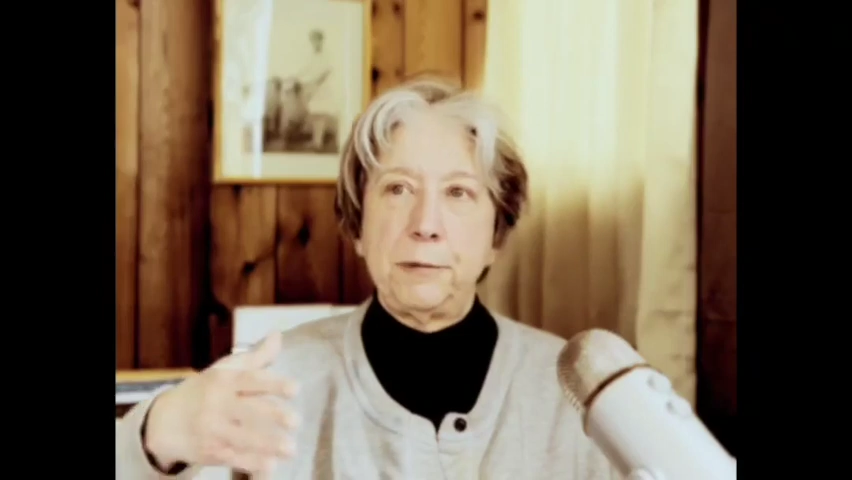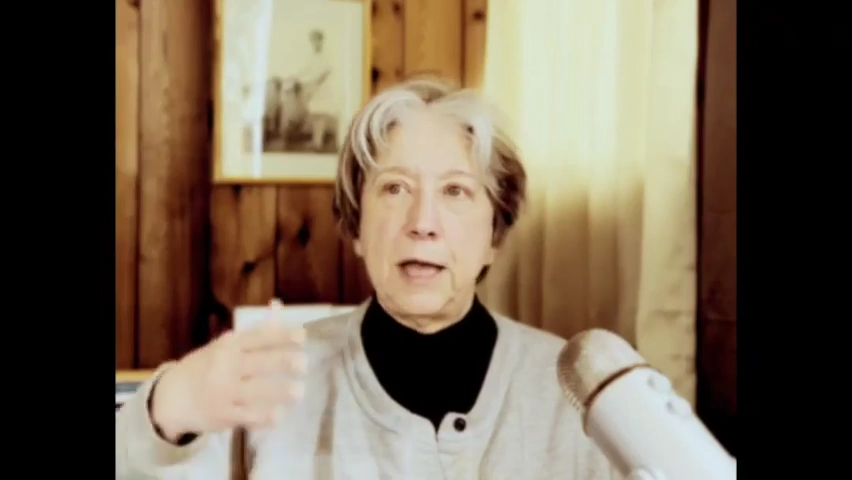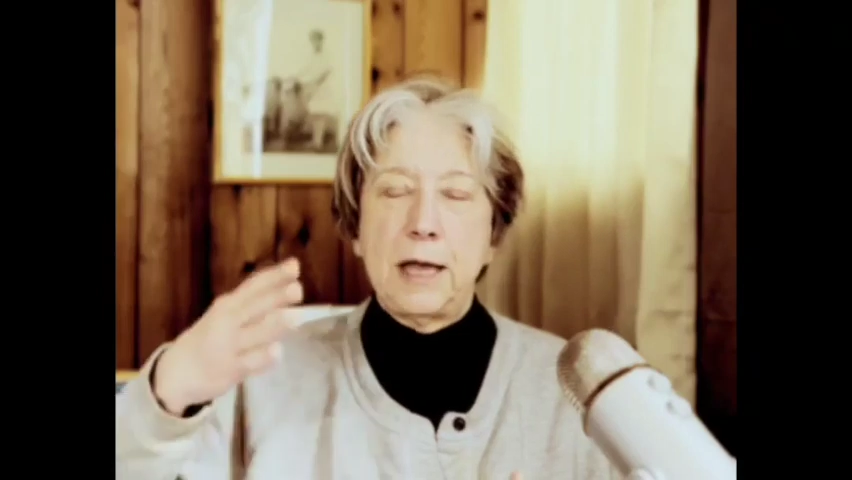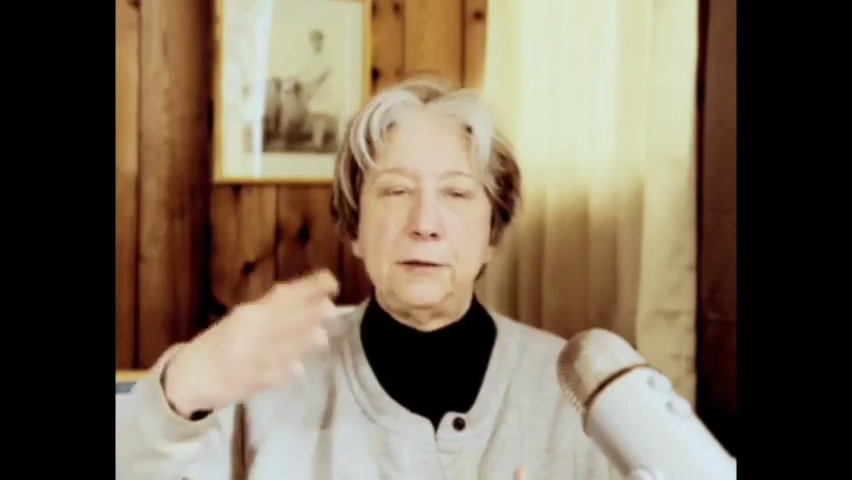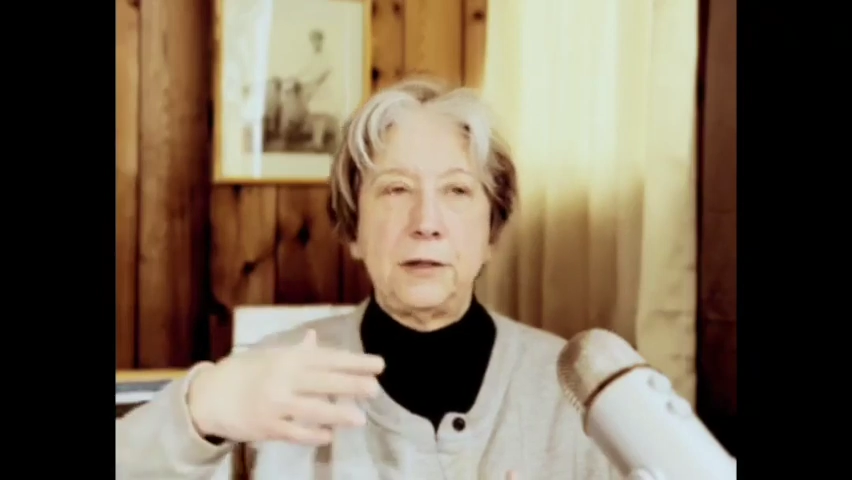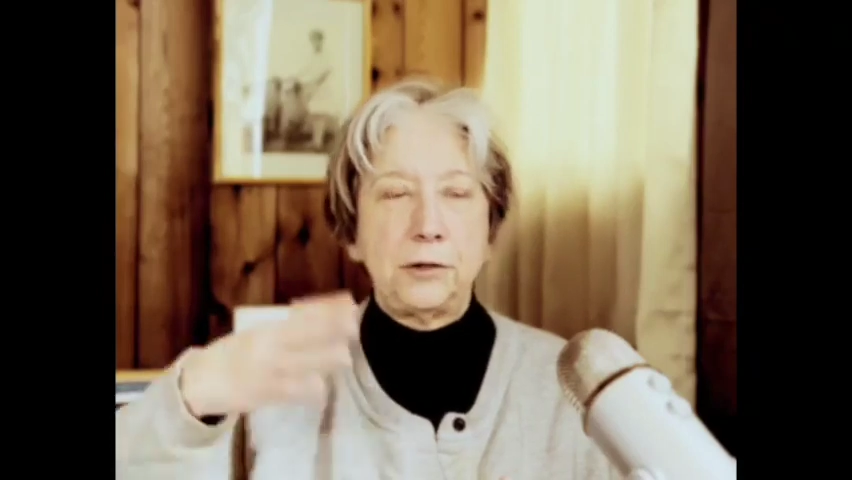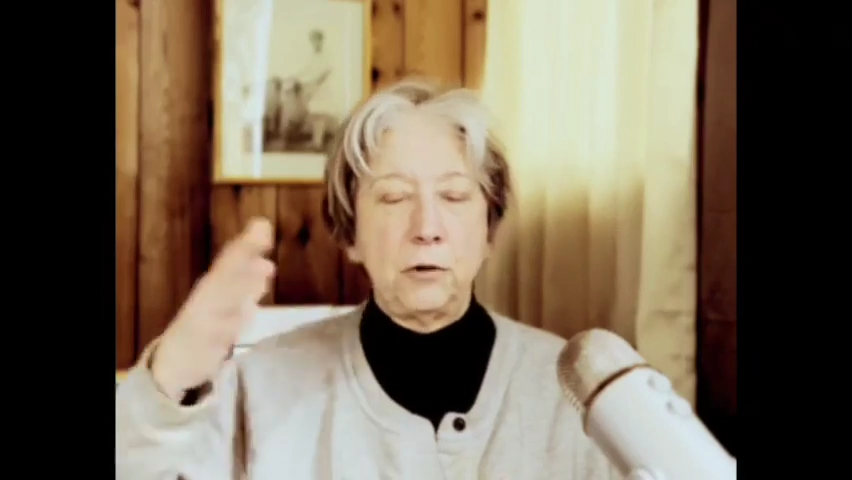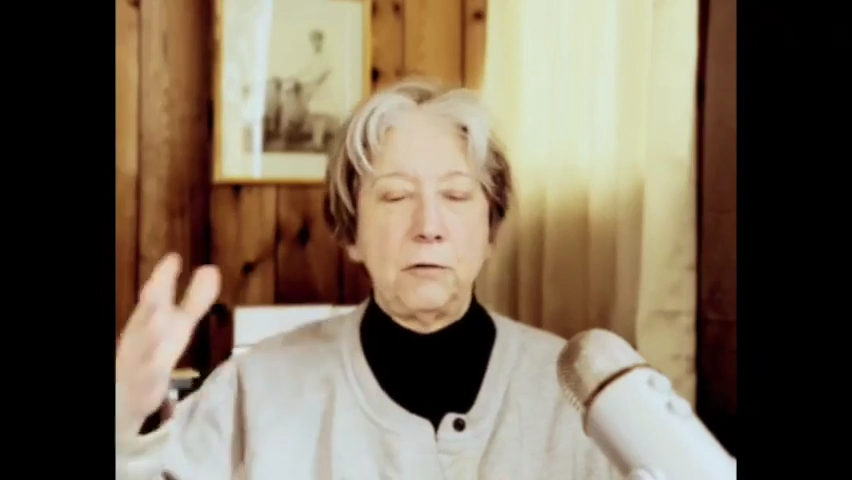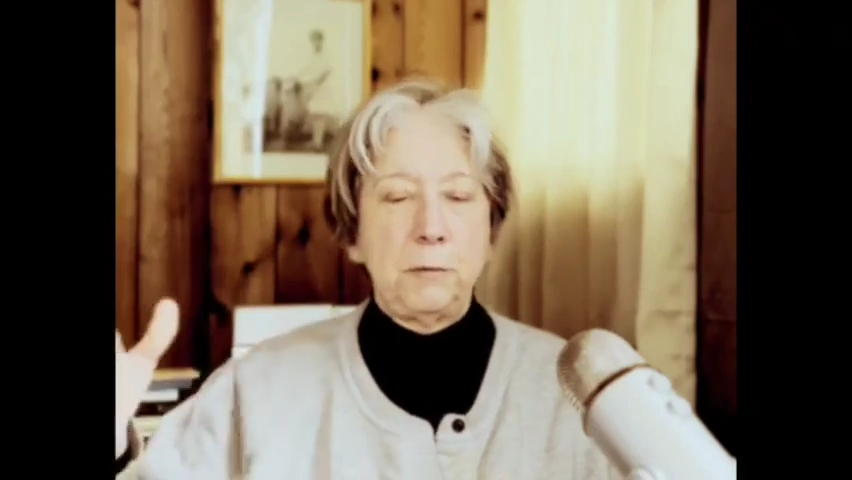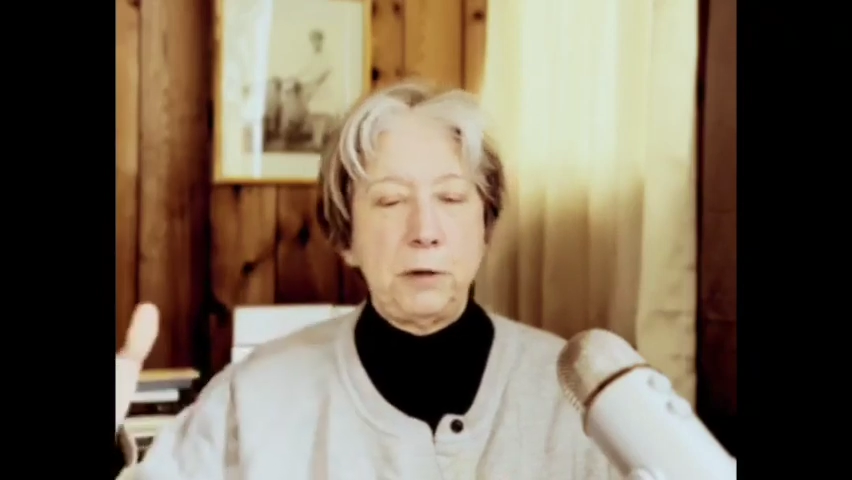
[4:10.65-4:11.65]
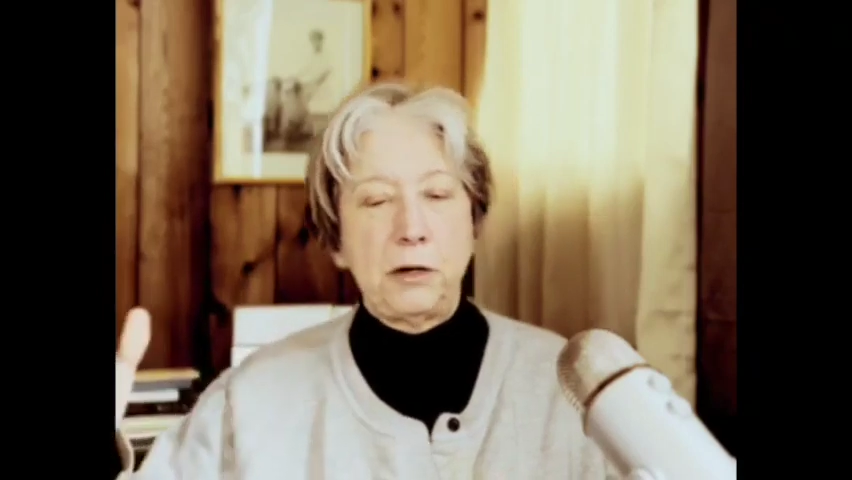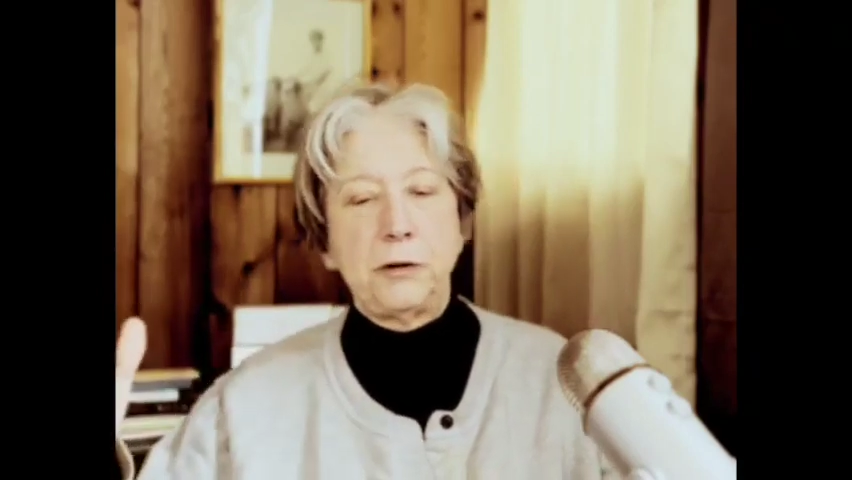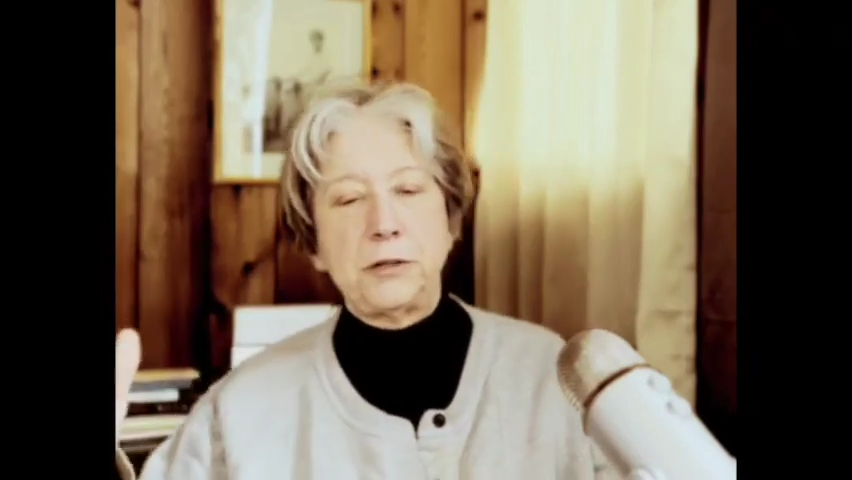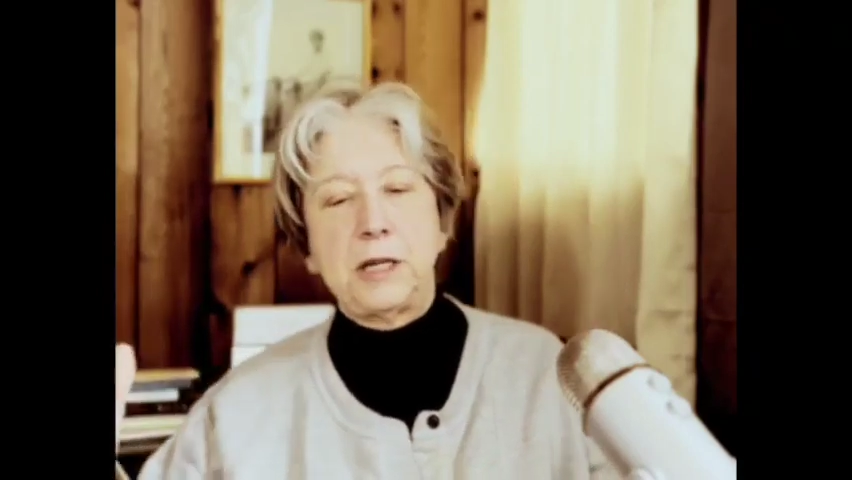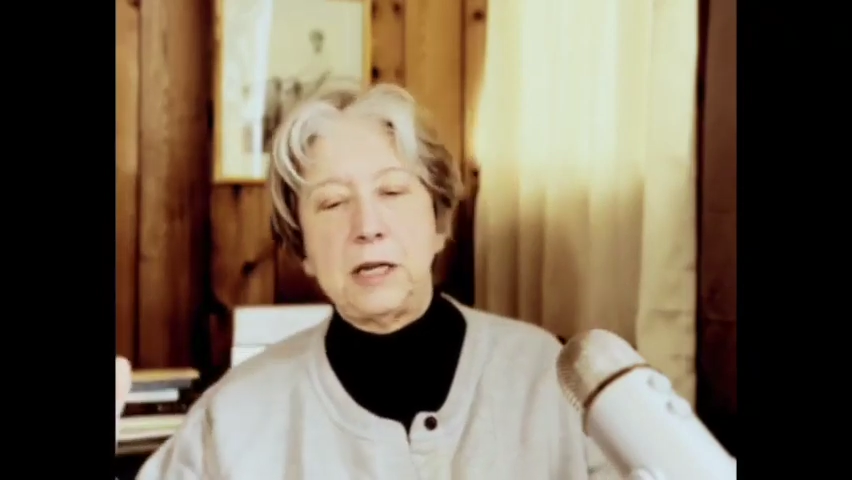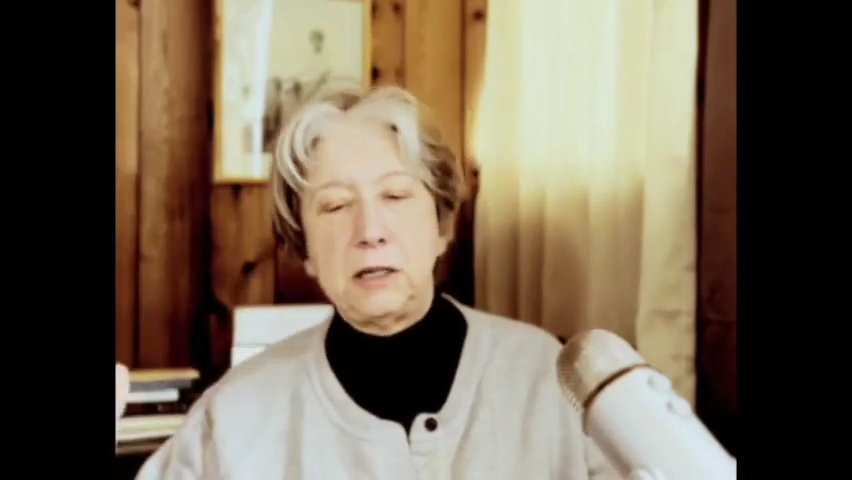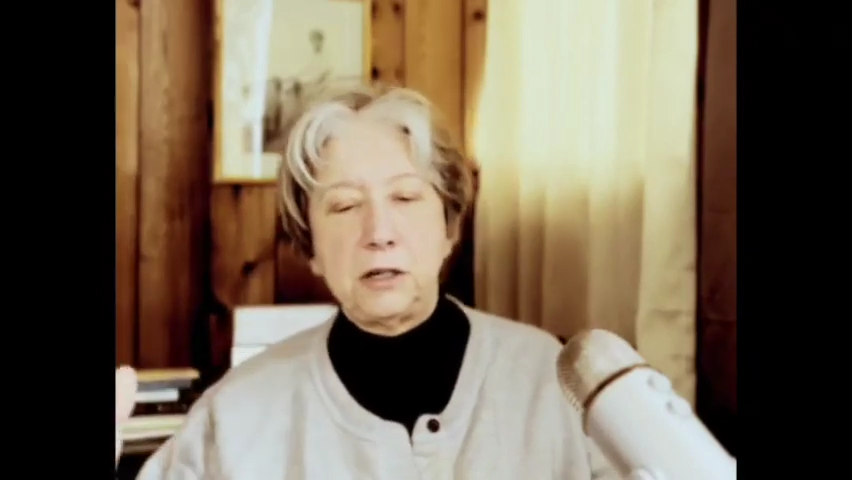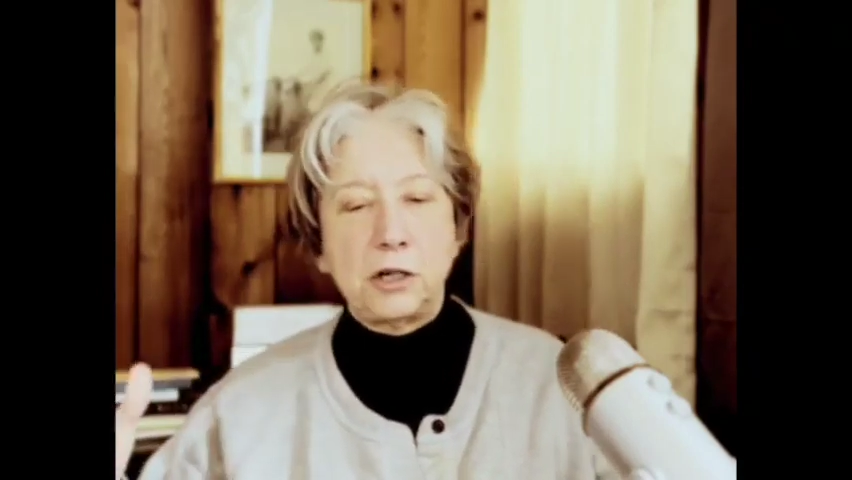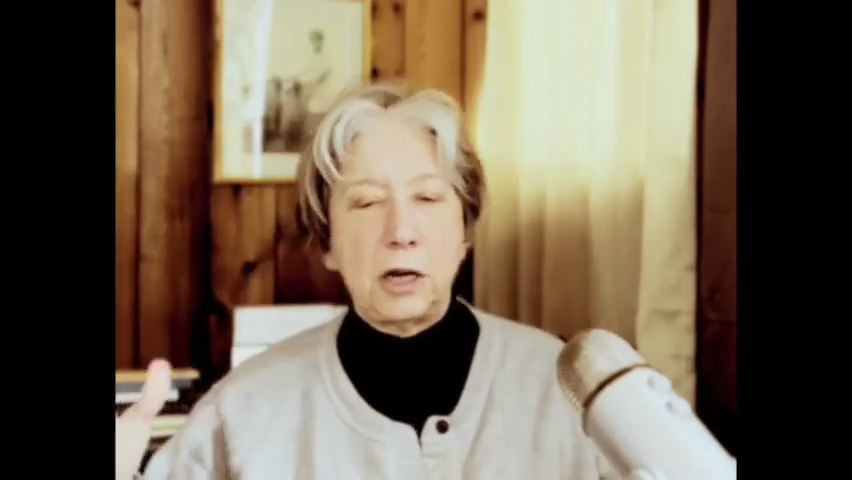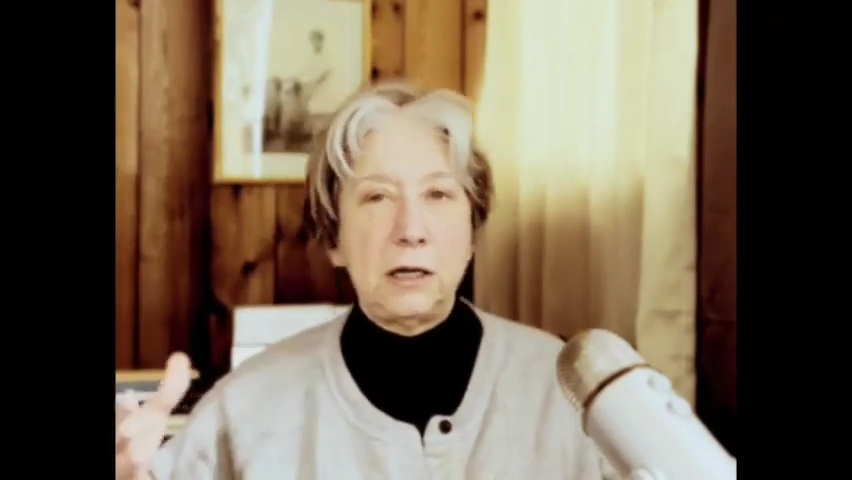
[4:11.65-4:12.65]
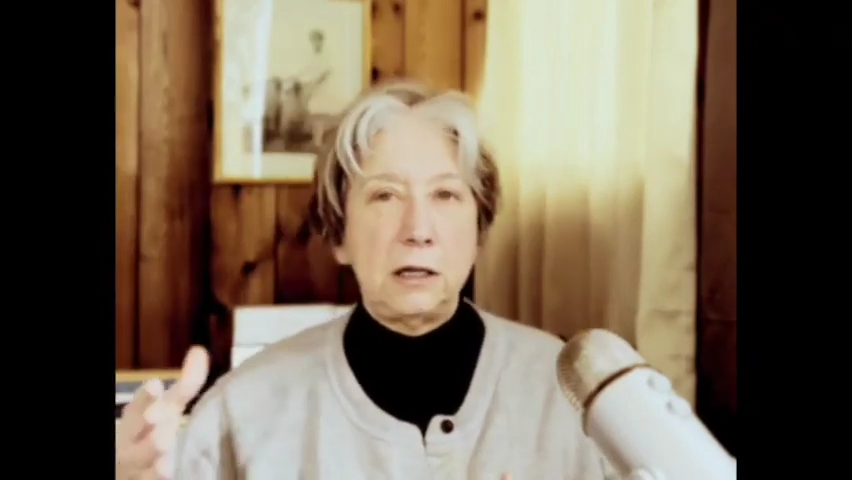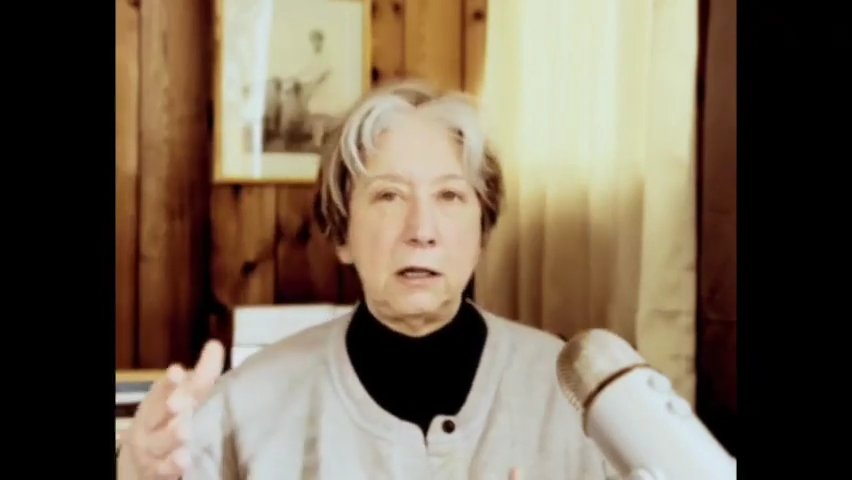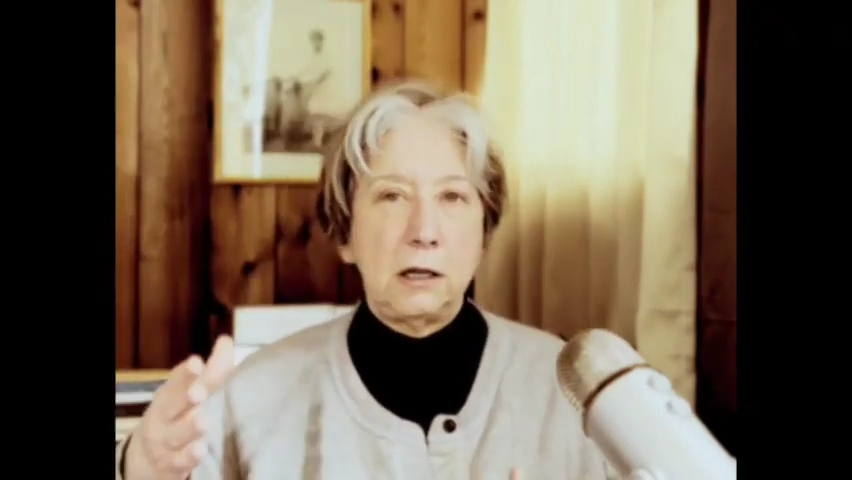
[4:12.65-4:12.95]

and the Song imperial state in China,